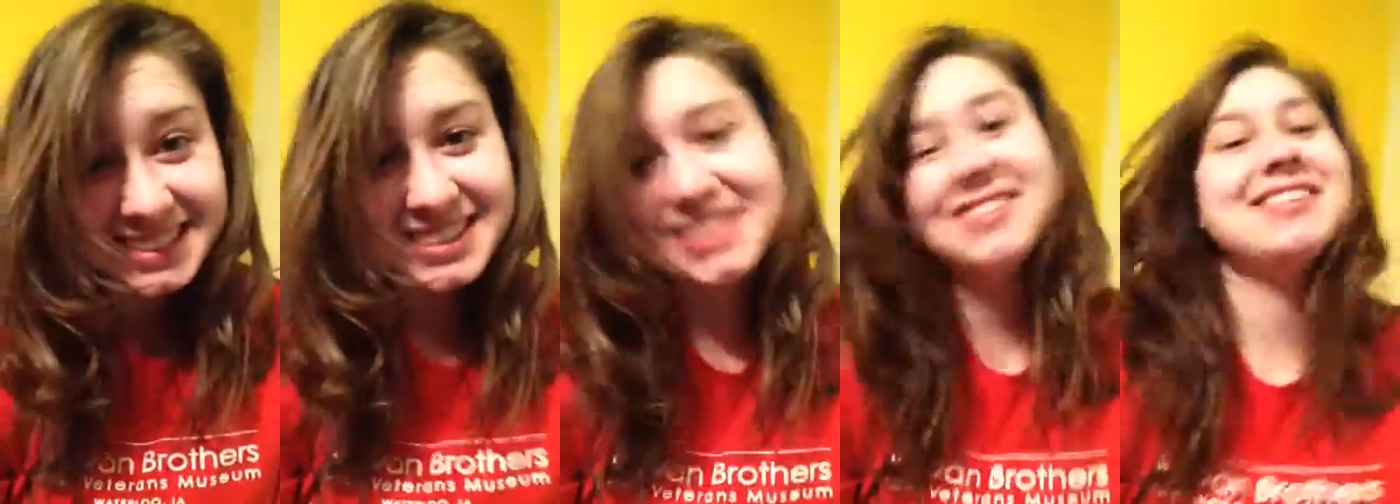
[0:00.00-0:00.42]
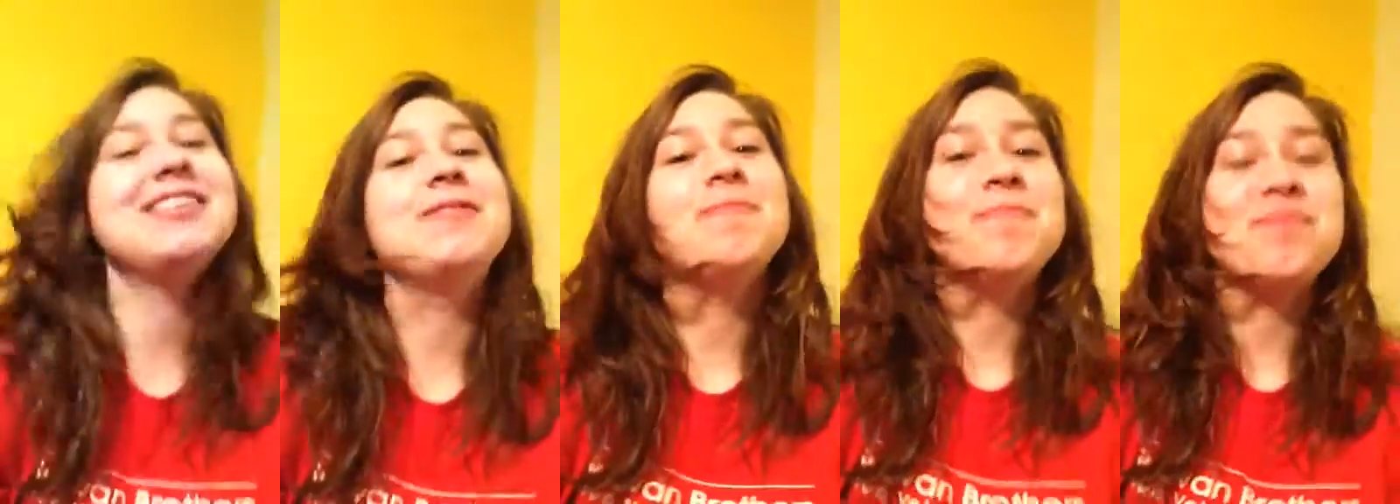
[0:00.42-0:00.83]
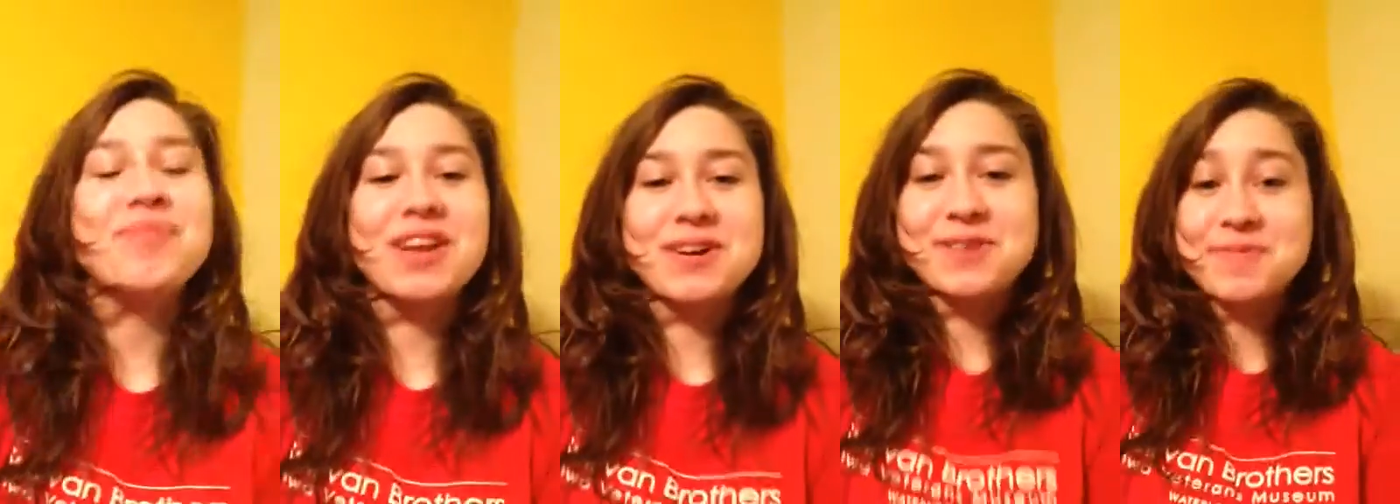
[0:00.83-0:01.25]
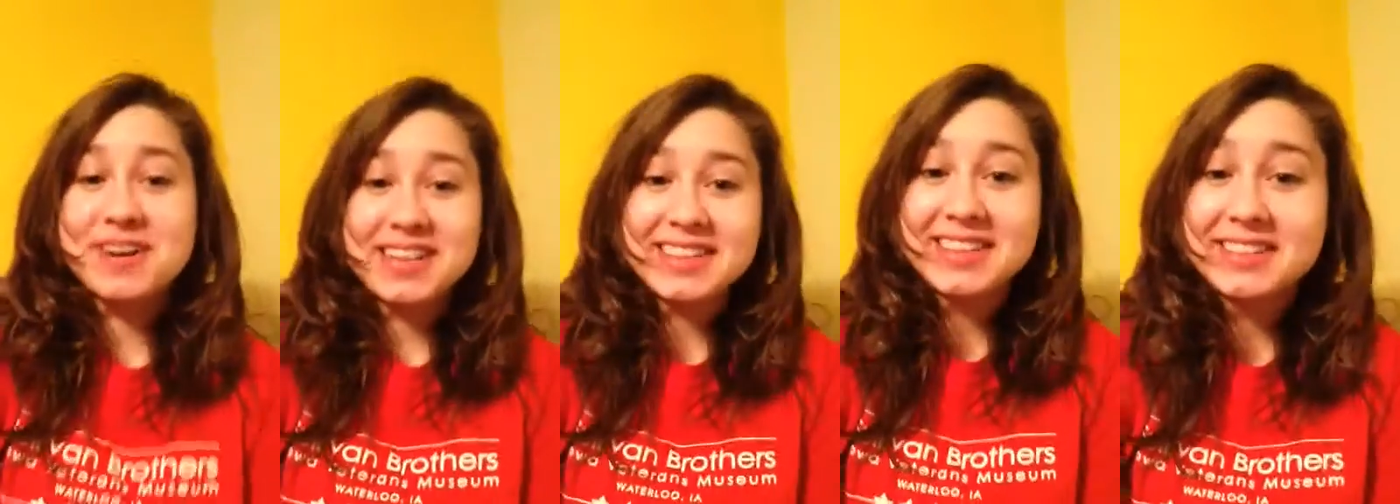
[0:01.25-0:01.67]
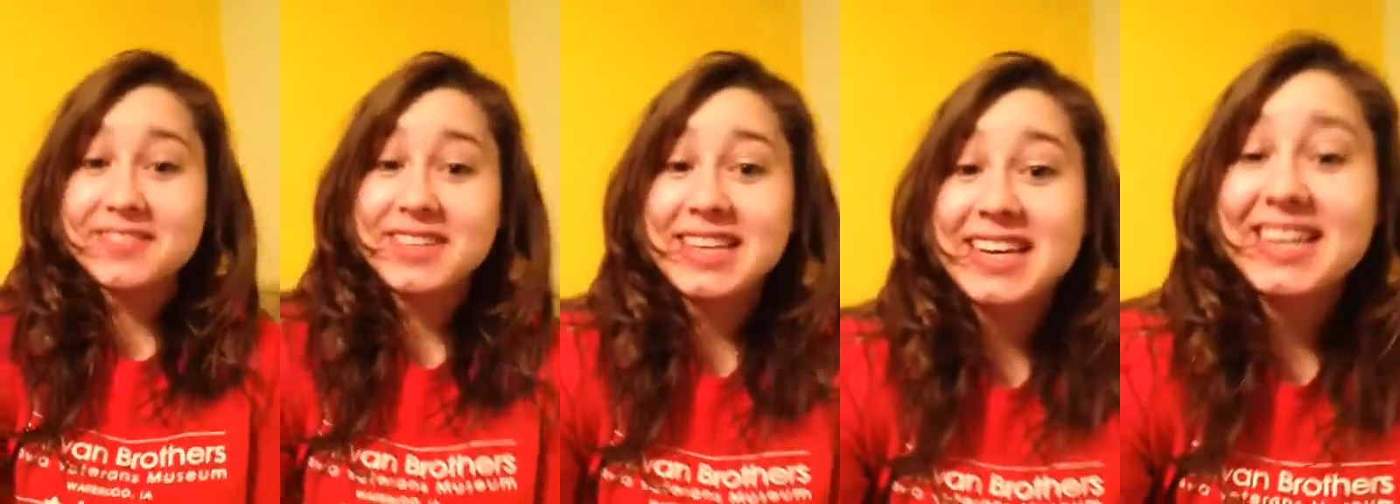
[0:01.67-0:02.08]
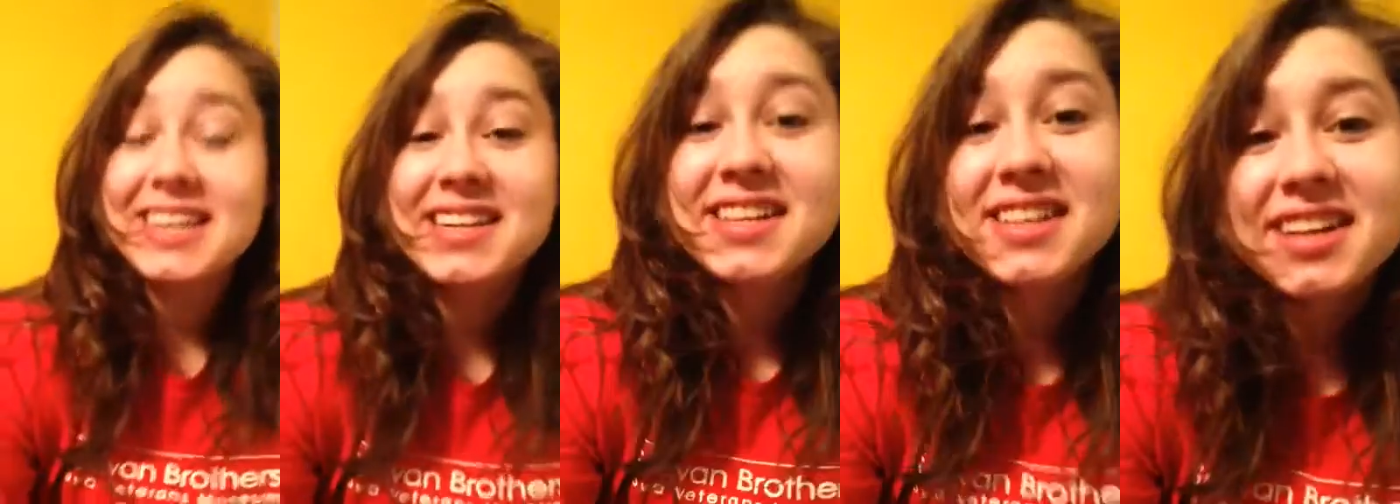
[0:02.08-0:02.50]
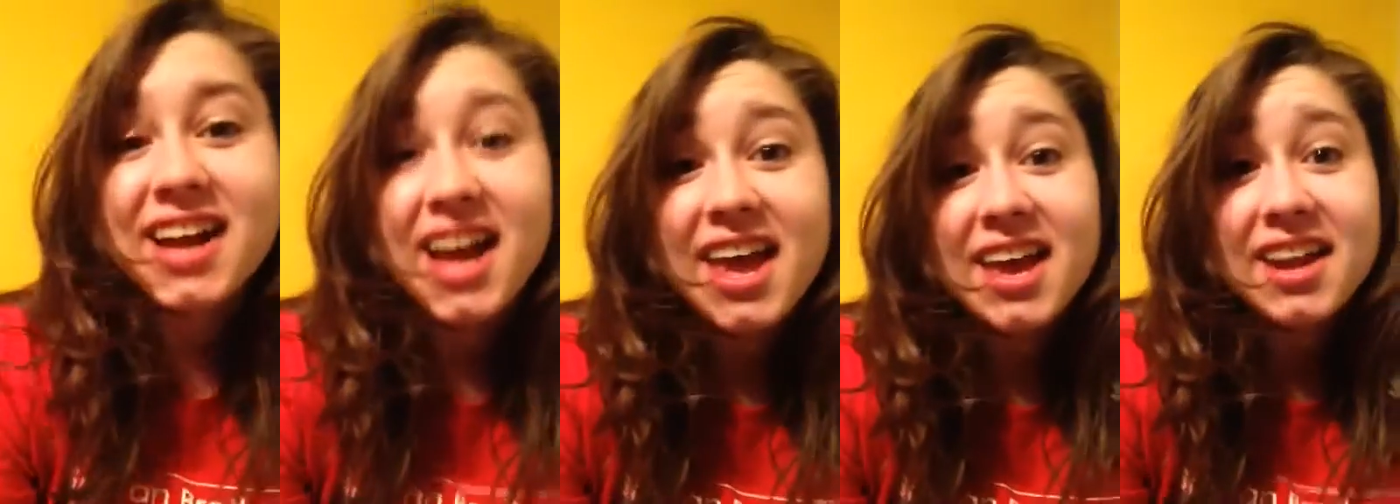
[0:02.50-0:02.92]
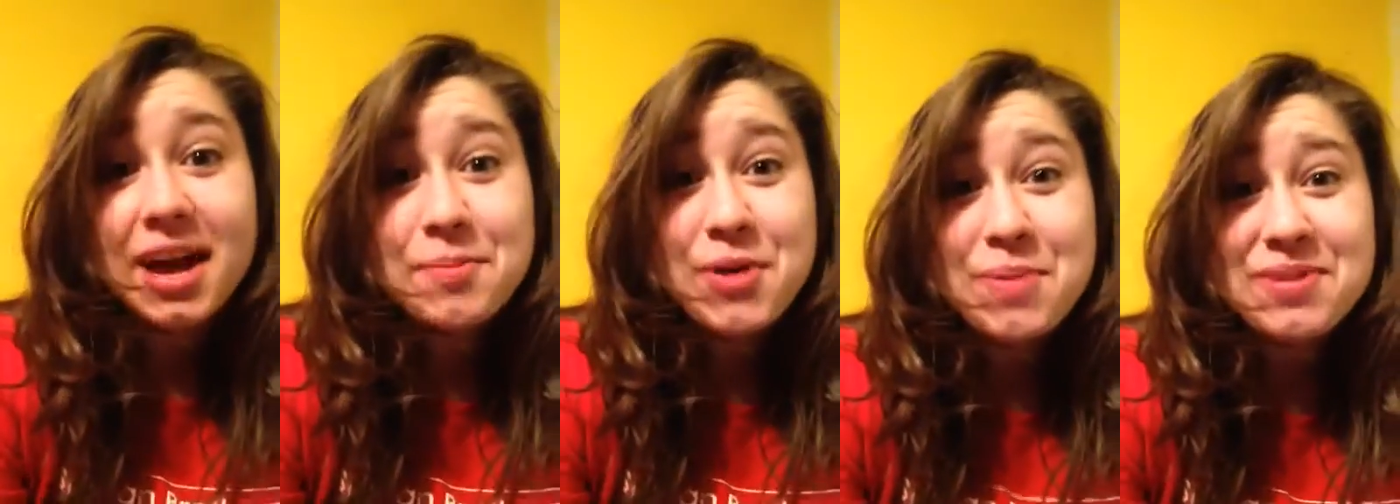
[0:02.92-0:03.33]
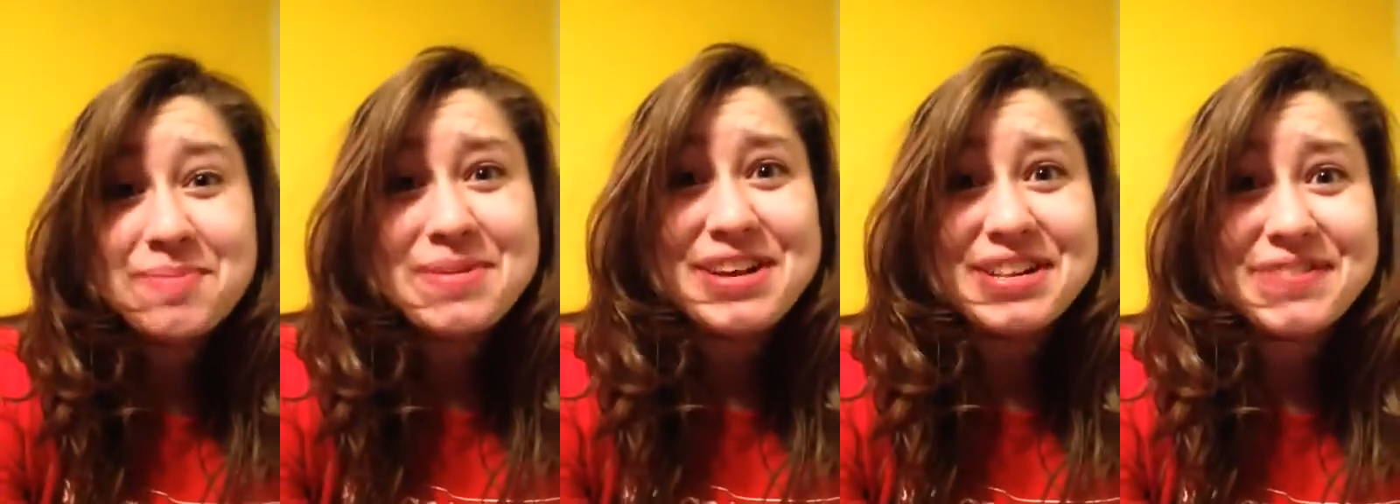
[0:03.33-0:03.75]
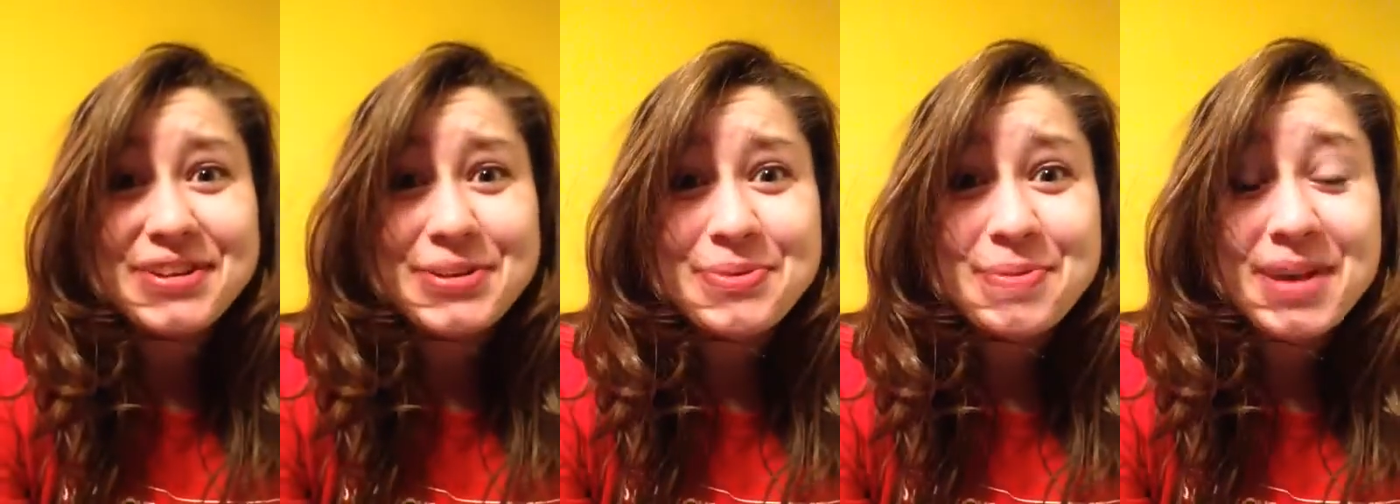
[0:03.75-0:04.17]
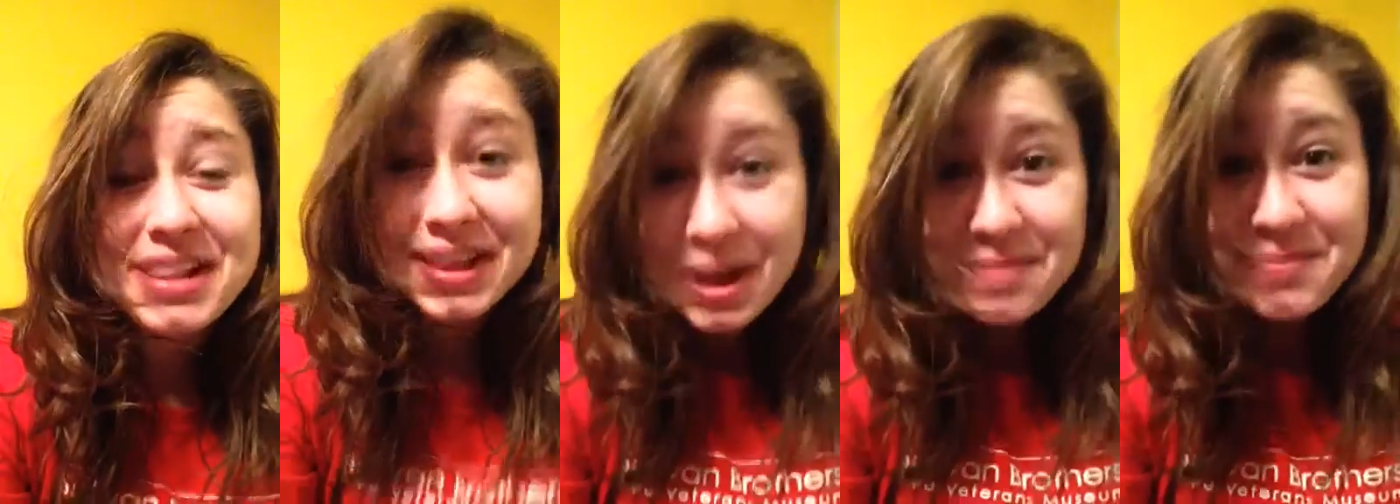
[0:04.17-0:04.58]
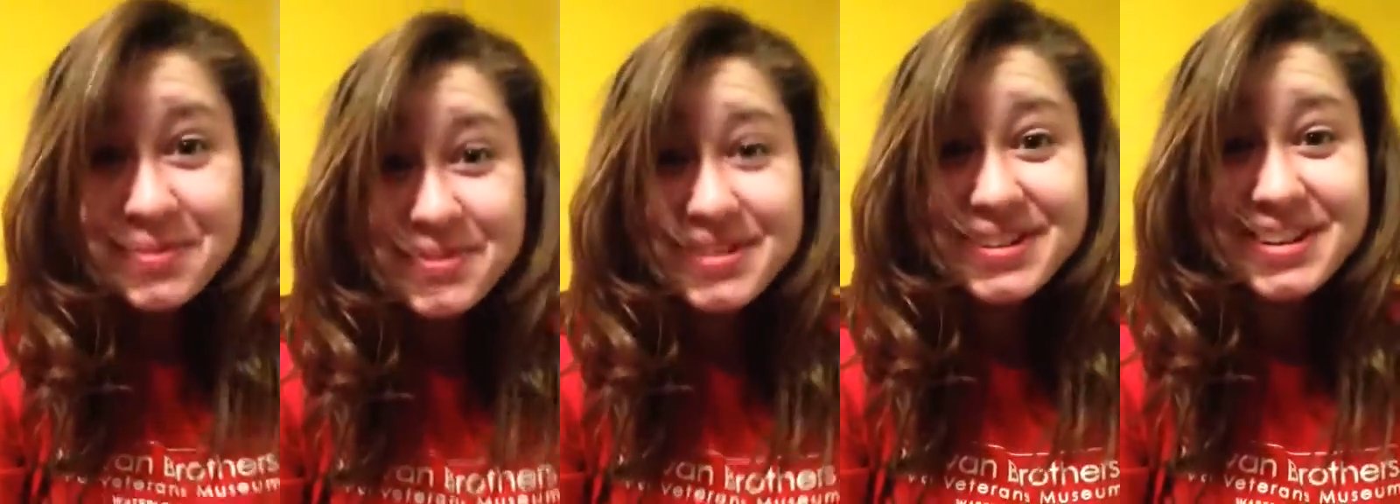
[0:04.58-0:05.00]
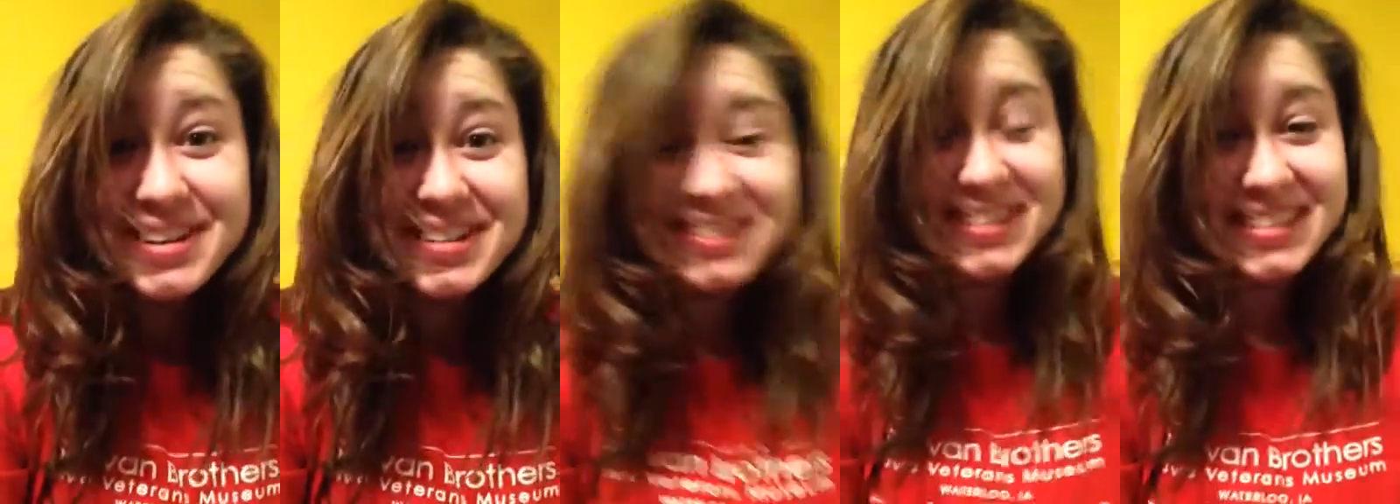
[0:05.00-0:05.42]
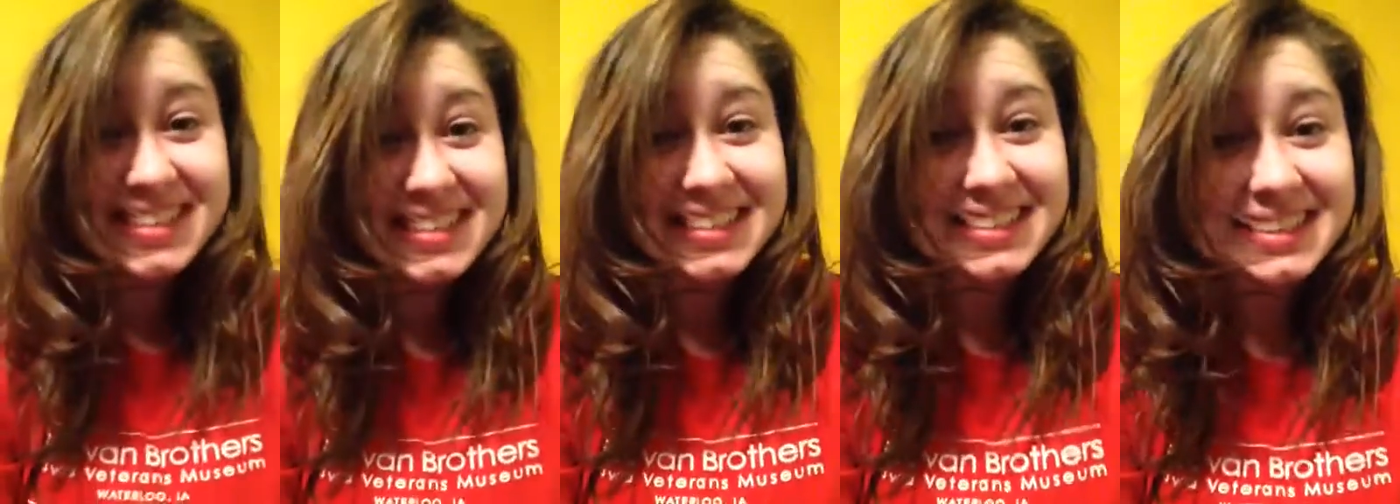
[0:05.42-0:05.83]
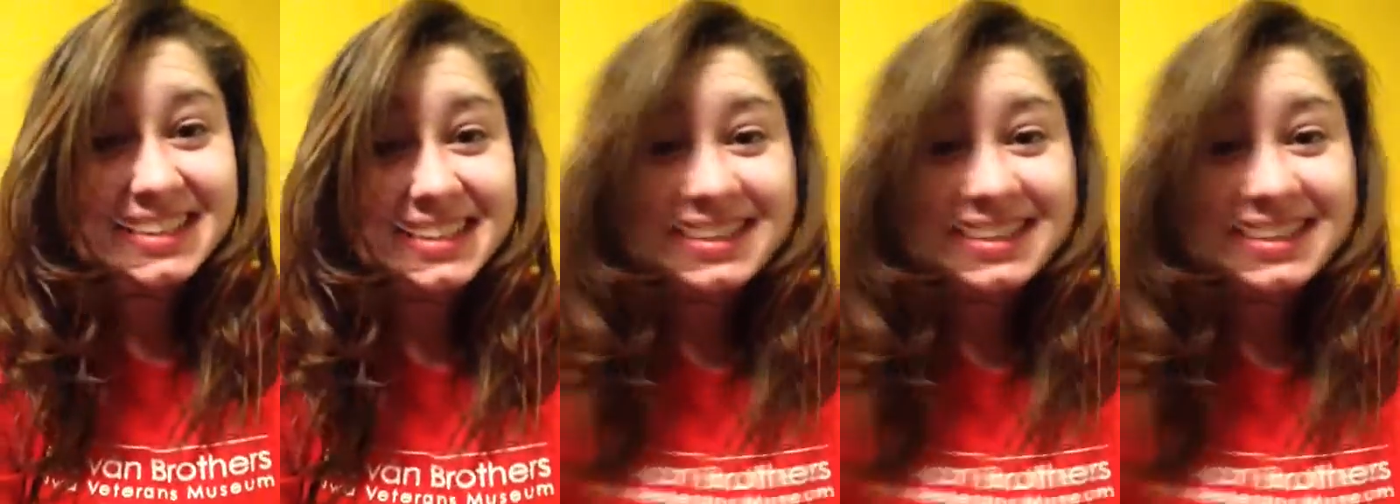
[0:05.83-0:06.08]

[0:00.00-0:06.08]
So, I love you ladies, and I promise my next video will be a lot more interesting,